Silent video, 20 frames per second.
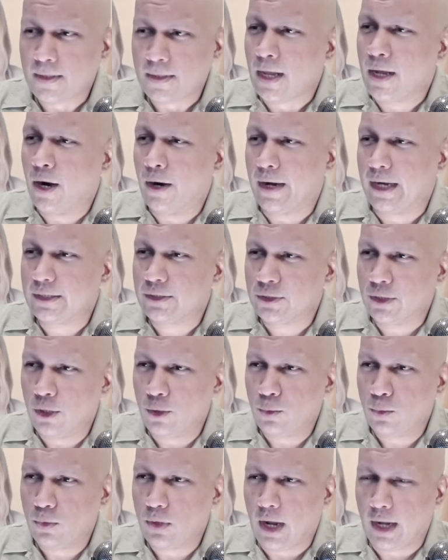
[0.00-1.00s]
All right,
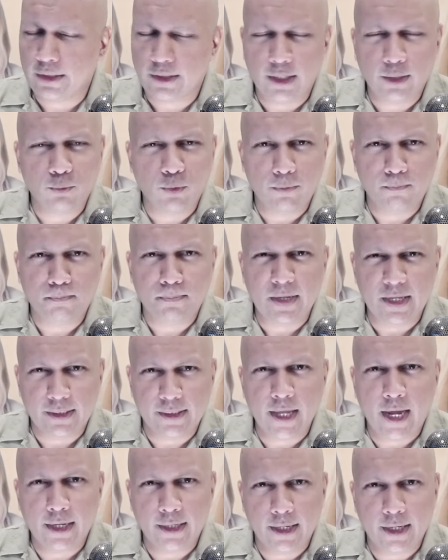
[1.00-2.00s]
so I think we beat
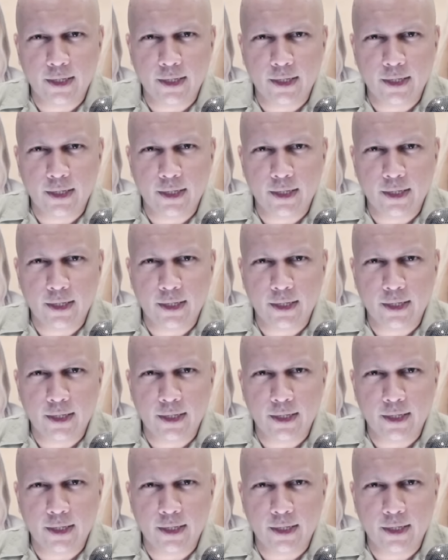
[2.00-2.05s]
that dead